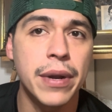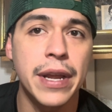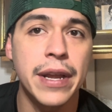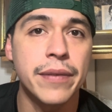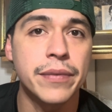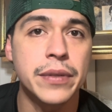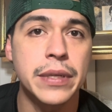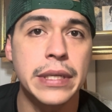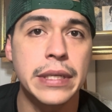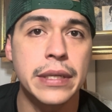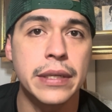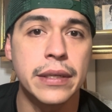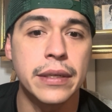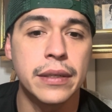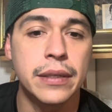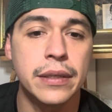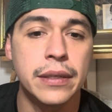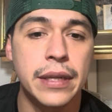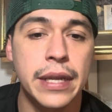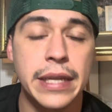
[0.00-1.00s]
I have to
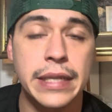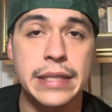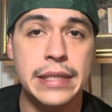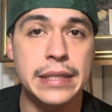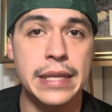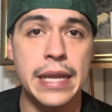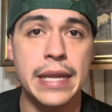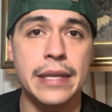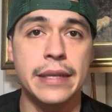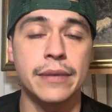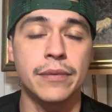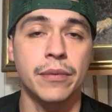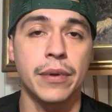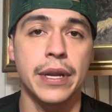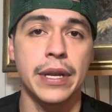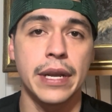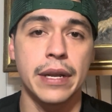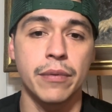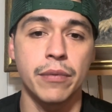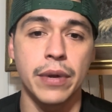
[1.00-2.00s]
extend
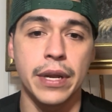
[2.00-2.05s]
when